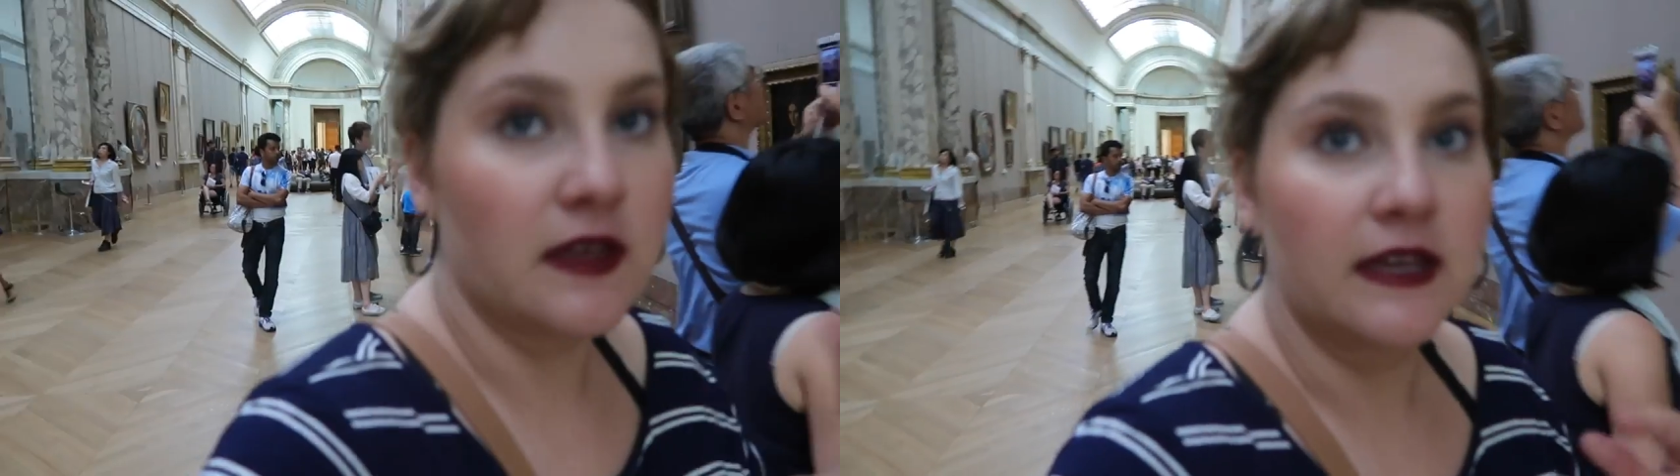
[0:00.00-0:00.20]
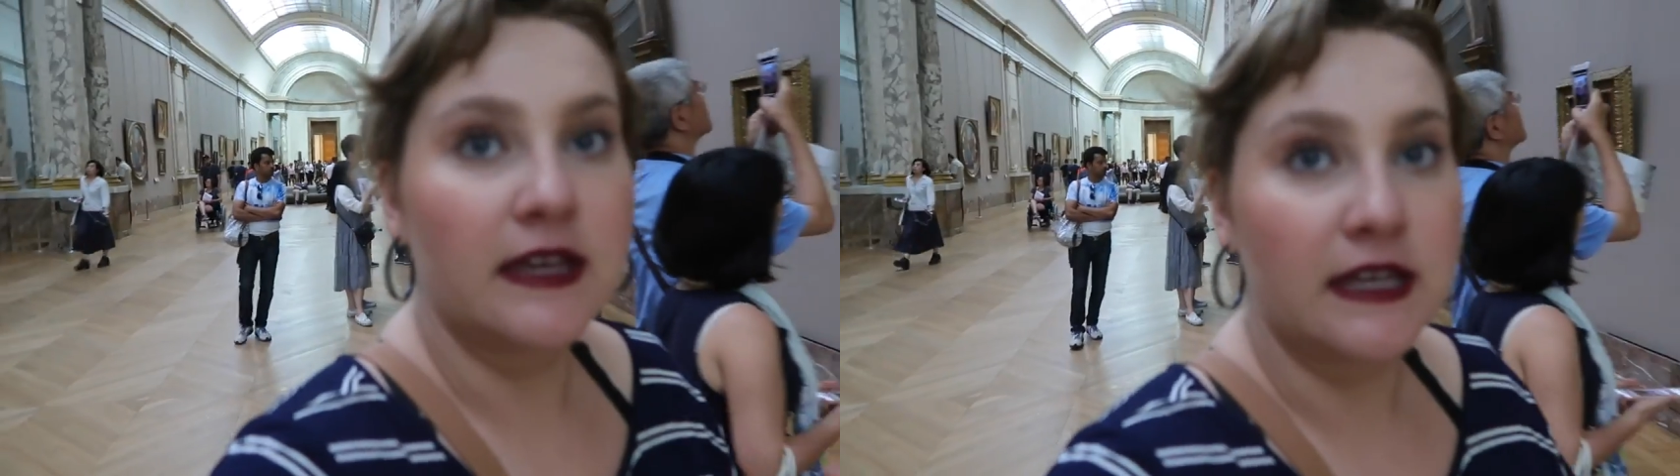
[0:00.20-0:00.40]

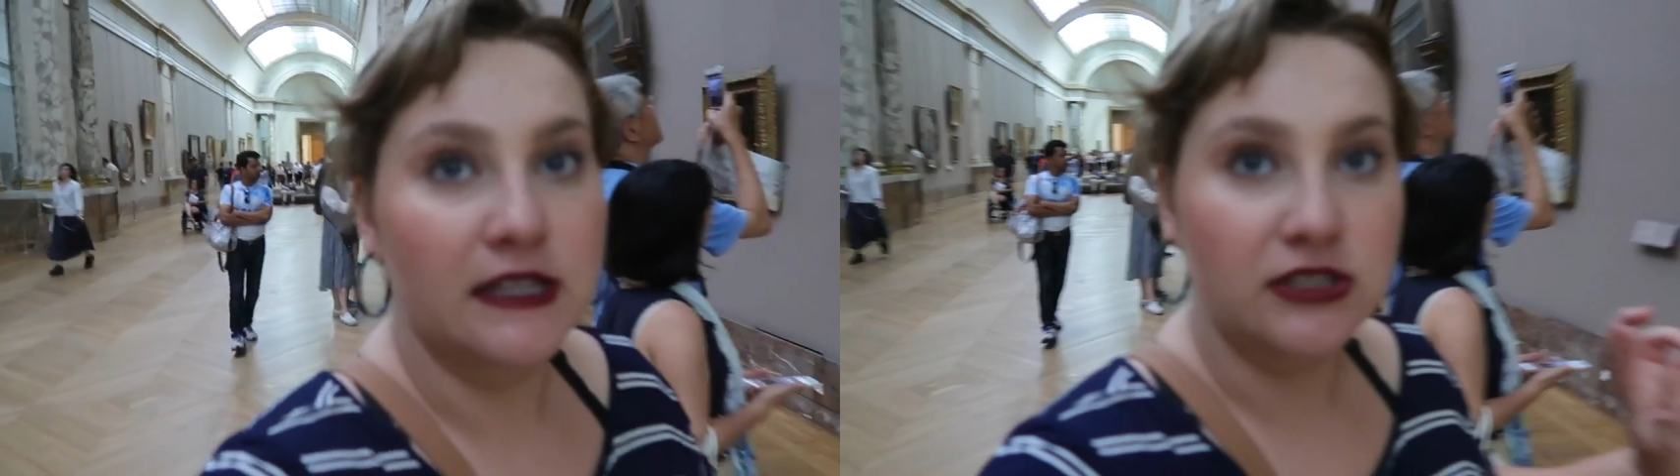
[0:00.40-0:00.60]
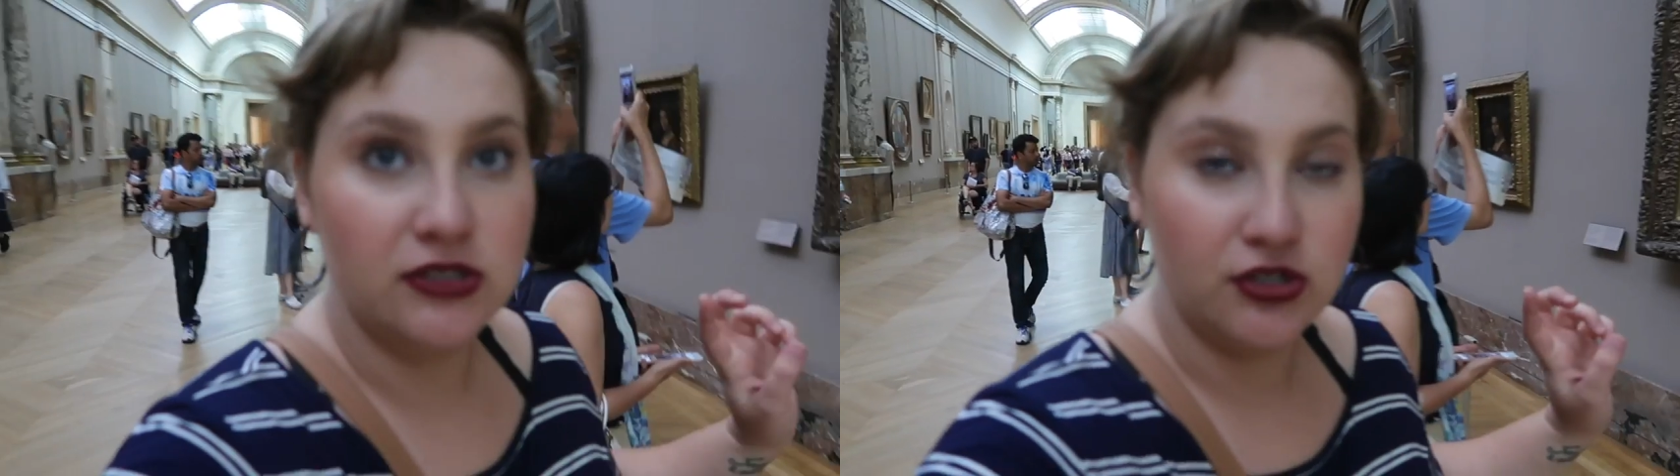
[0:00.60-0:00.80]

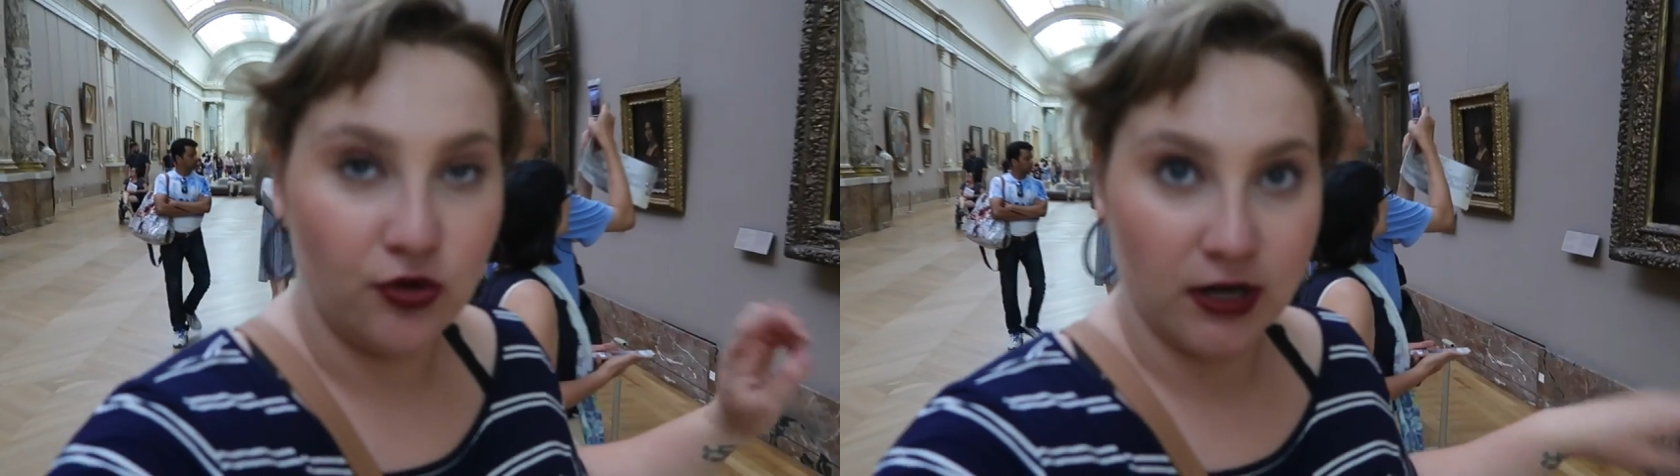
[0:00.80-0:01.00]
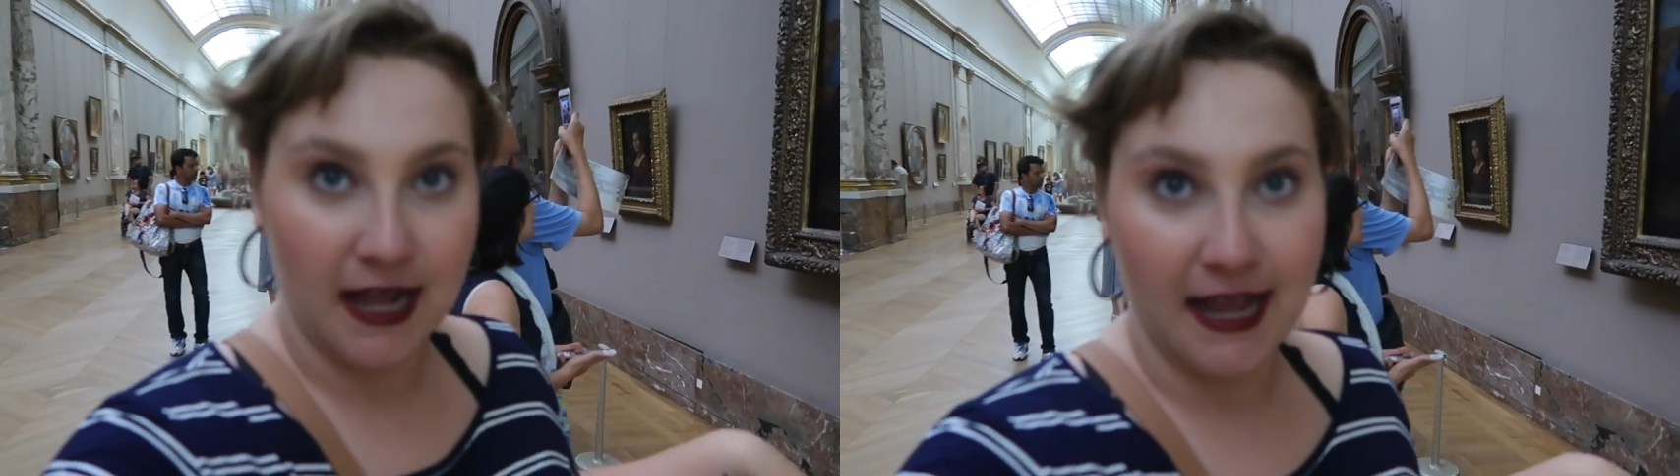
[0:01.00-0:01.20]
the
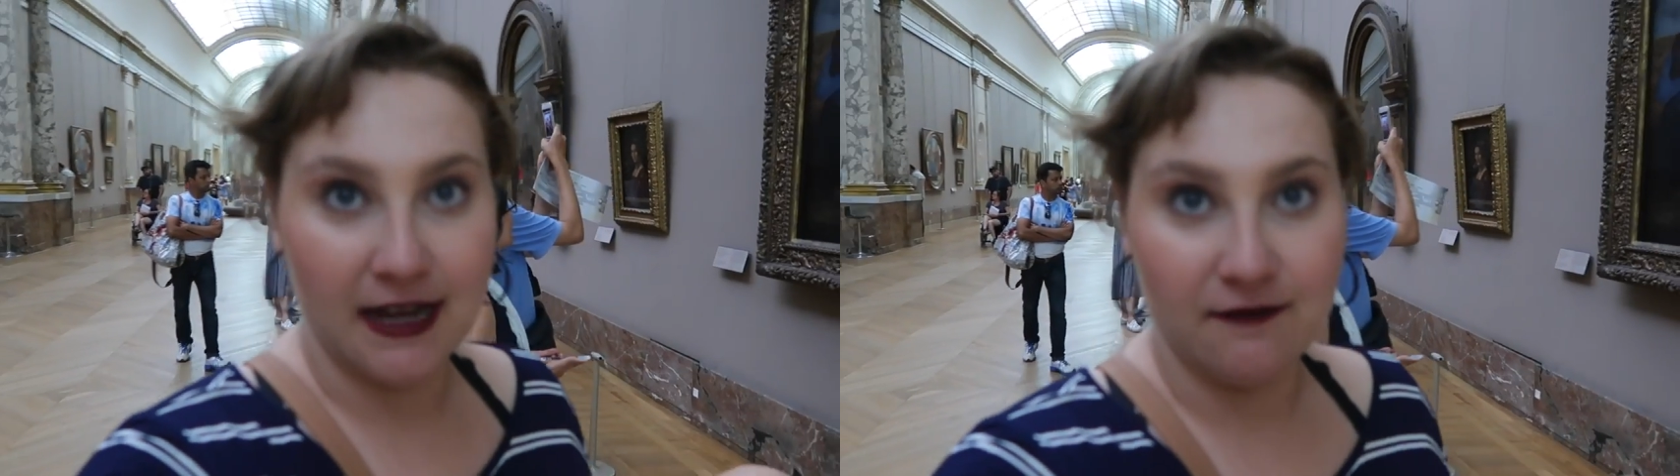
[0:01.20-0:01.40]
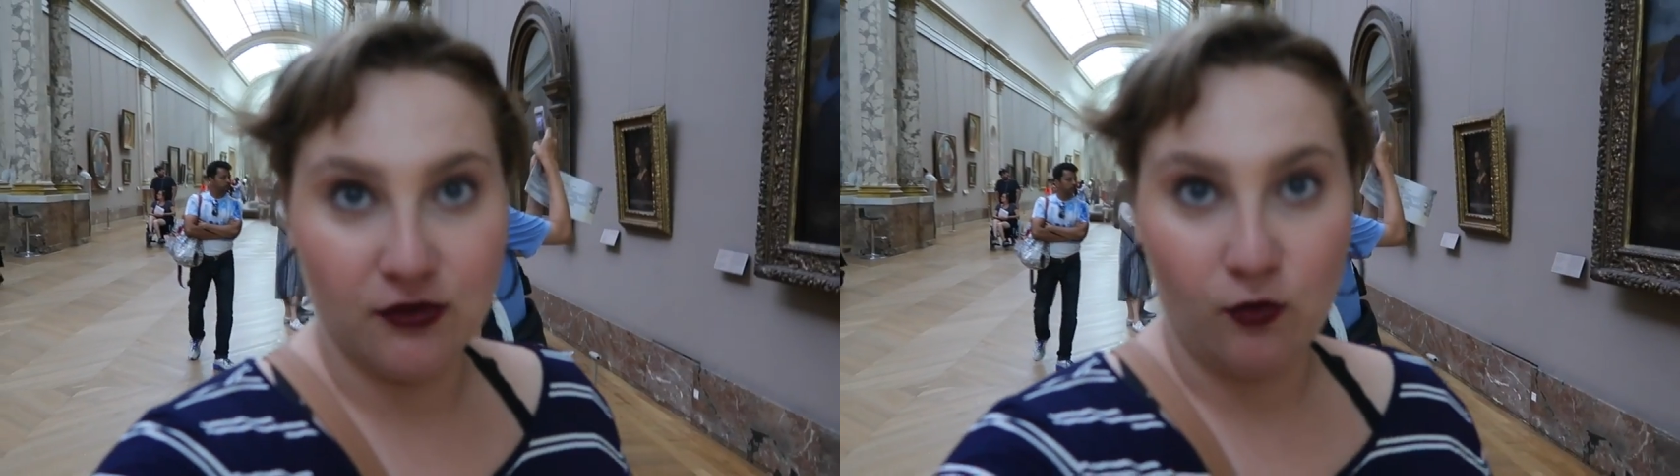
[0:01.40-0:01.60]
tour
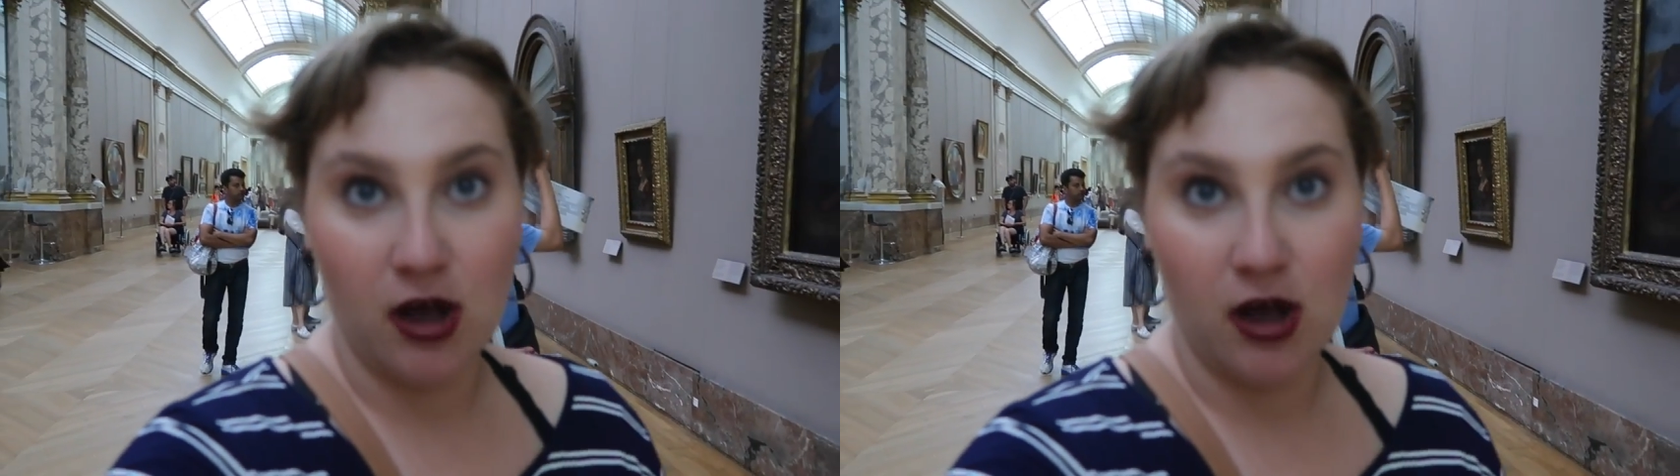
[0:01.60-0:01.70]
guide of the